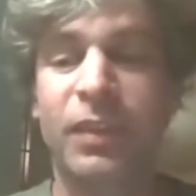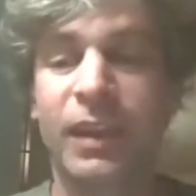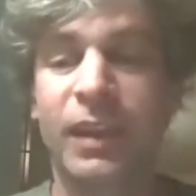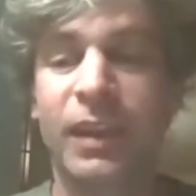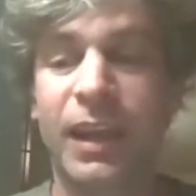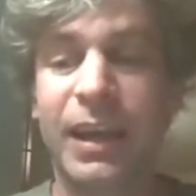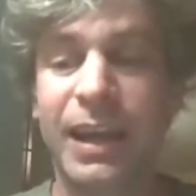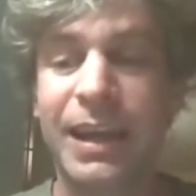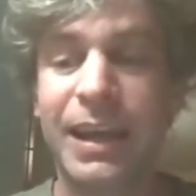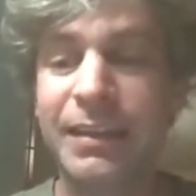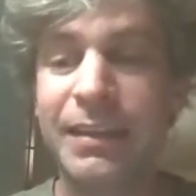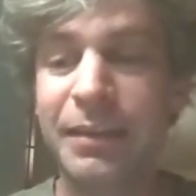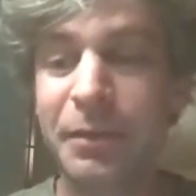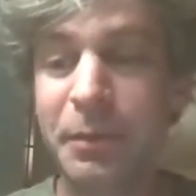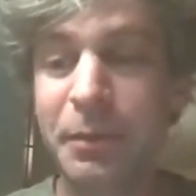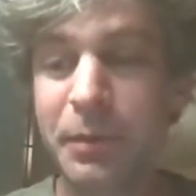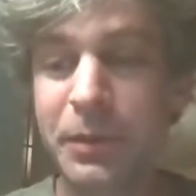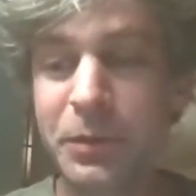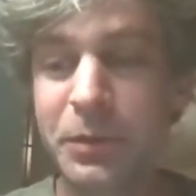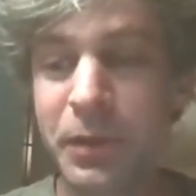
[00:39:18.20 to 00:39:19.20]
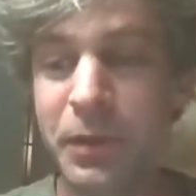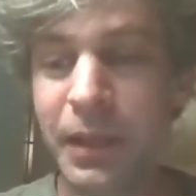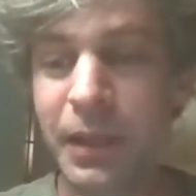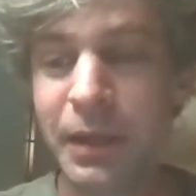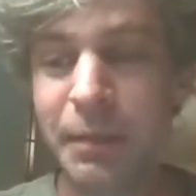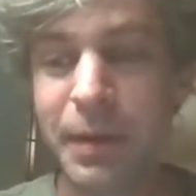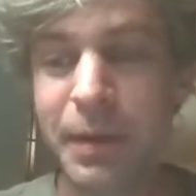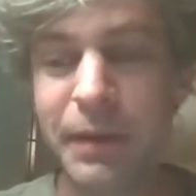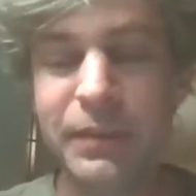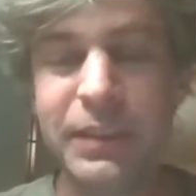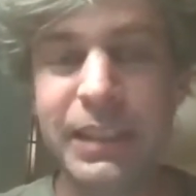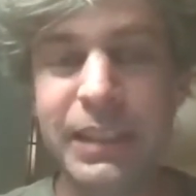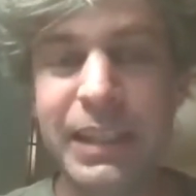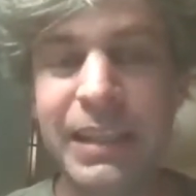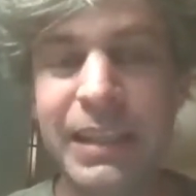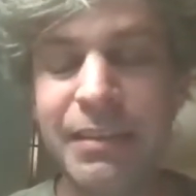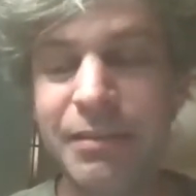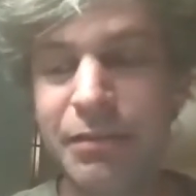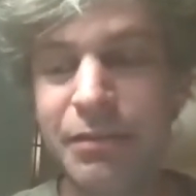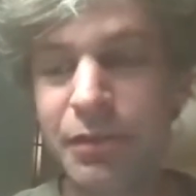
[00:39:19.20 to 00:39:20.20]
And we're talking about the
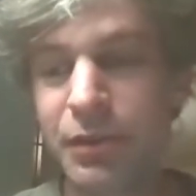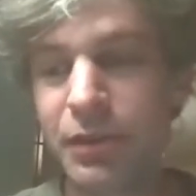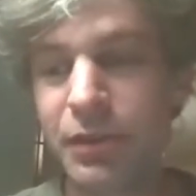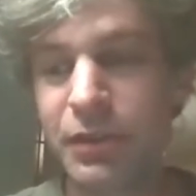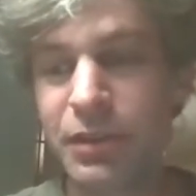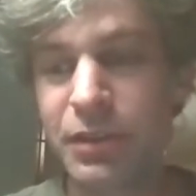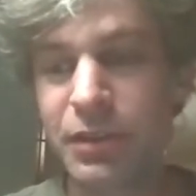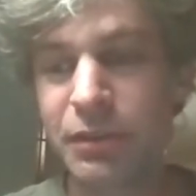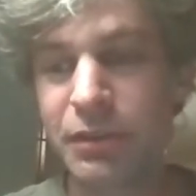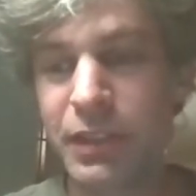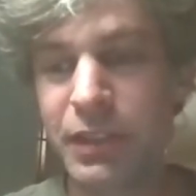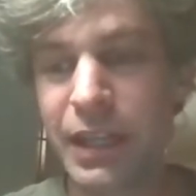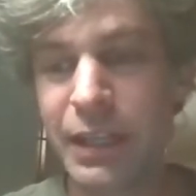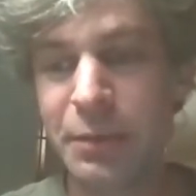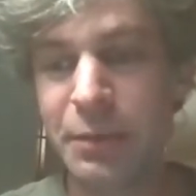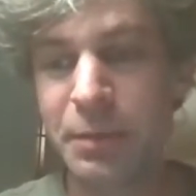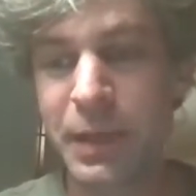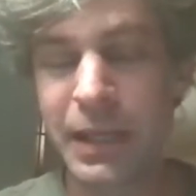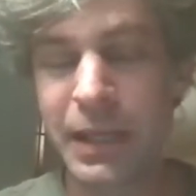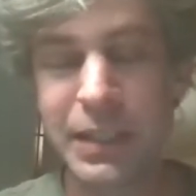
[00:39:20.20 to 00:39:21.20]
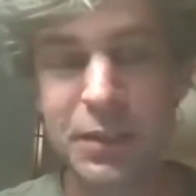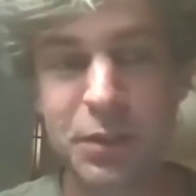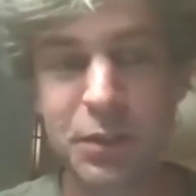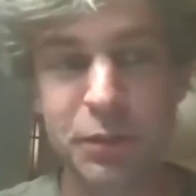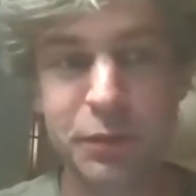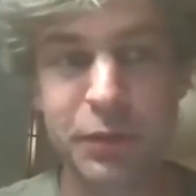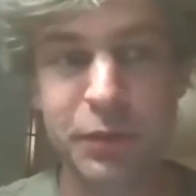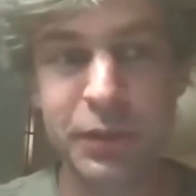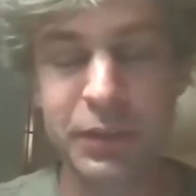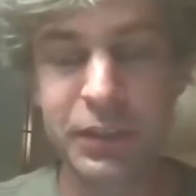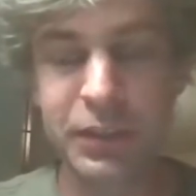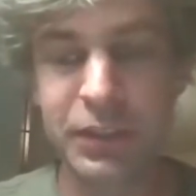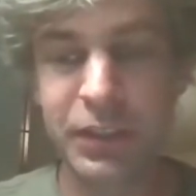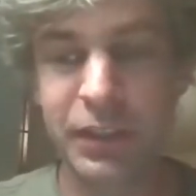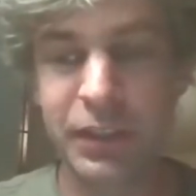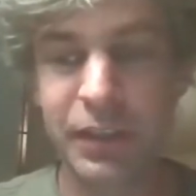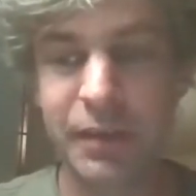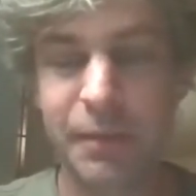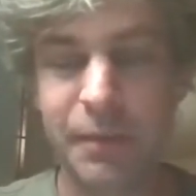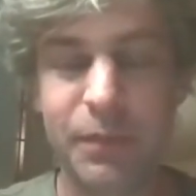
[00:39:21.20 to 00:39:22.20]
inverse of the exponential
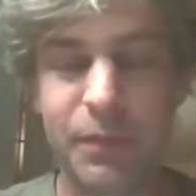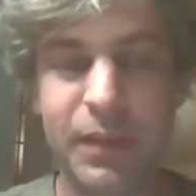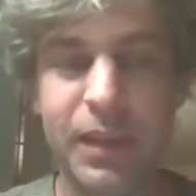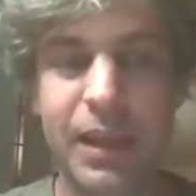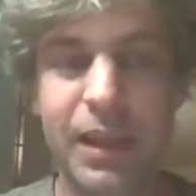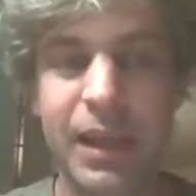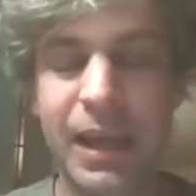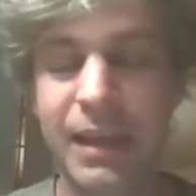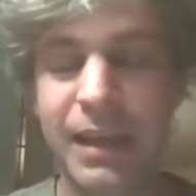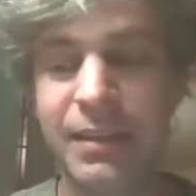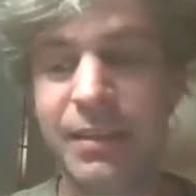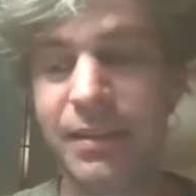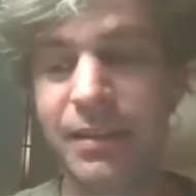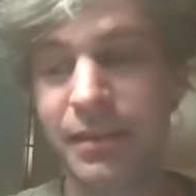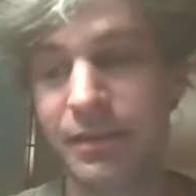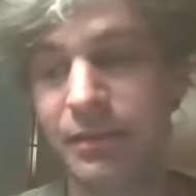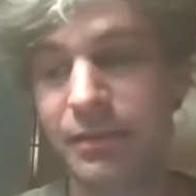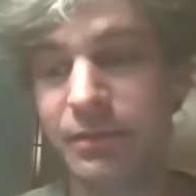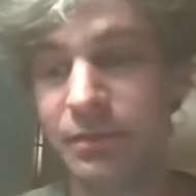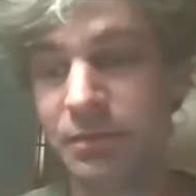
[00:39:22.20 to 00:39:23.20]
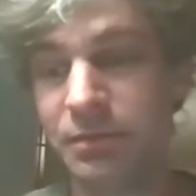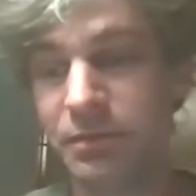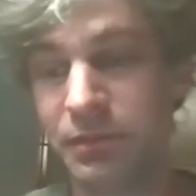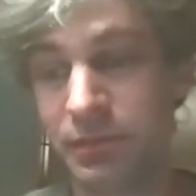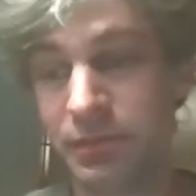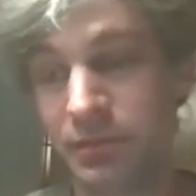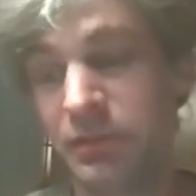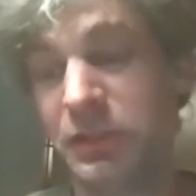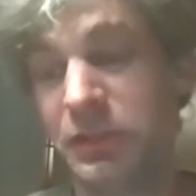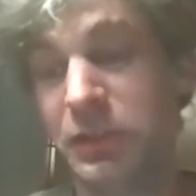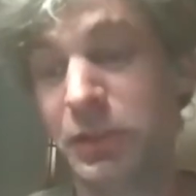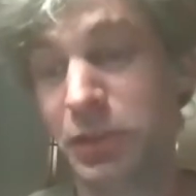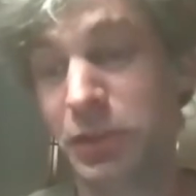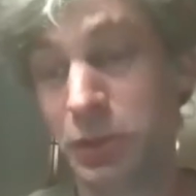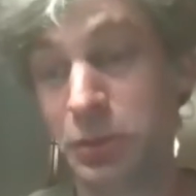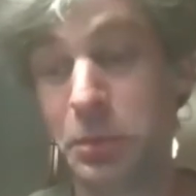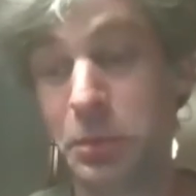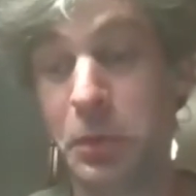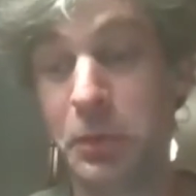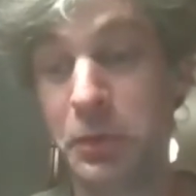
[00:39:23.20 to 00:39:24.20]
function, and you're
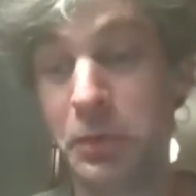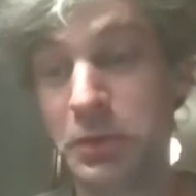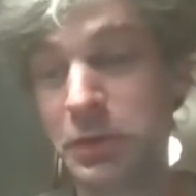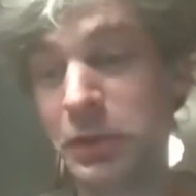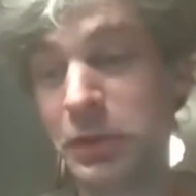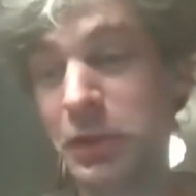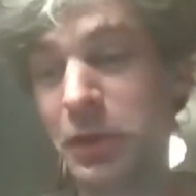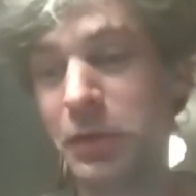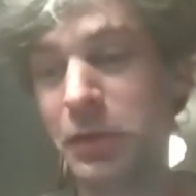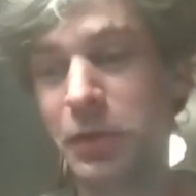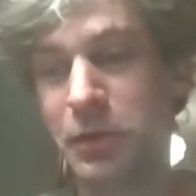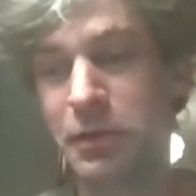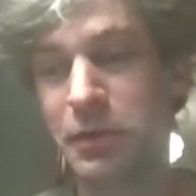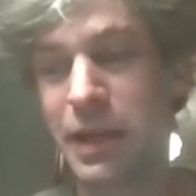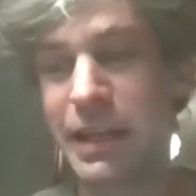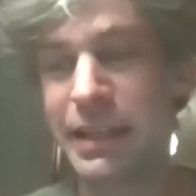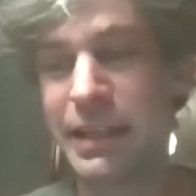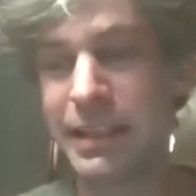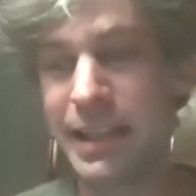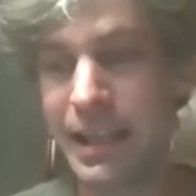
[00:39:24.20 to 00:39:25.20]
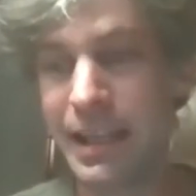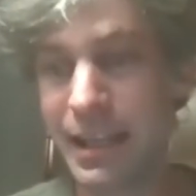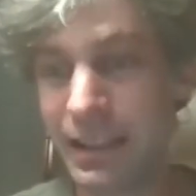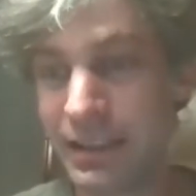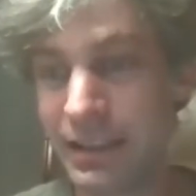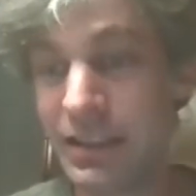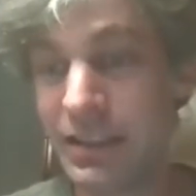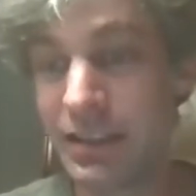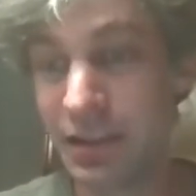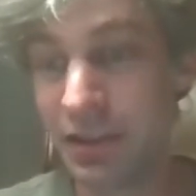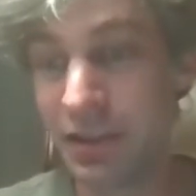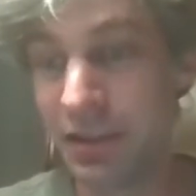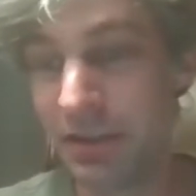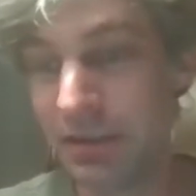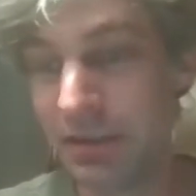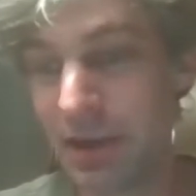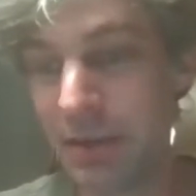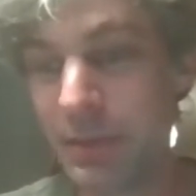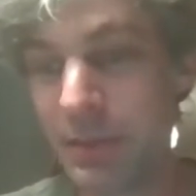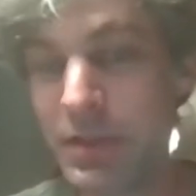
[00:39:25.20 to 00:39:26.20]
supposed to know already that that's the
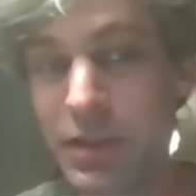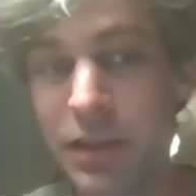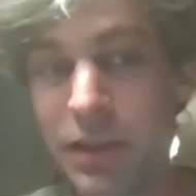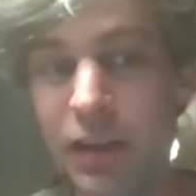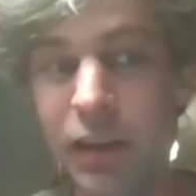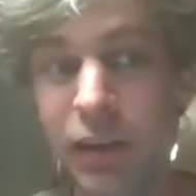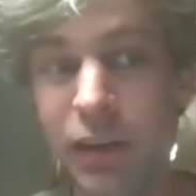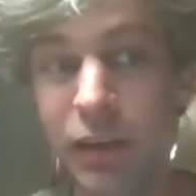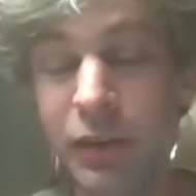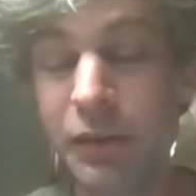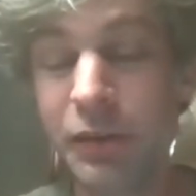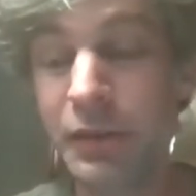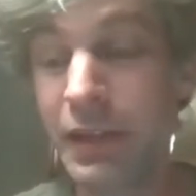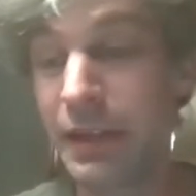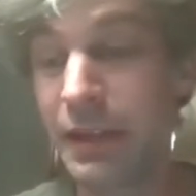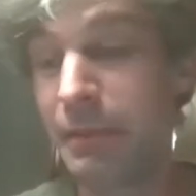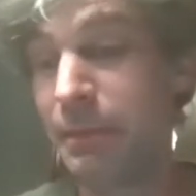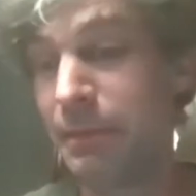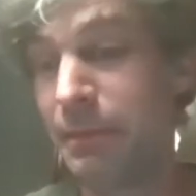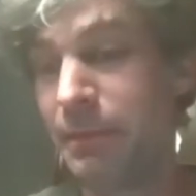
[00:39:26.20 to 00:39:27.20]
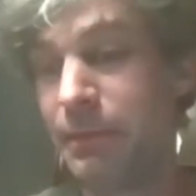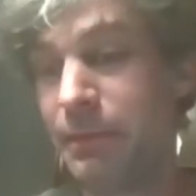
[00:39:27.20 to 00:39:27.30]
famous logarithm.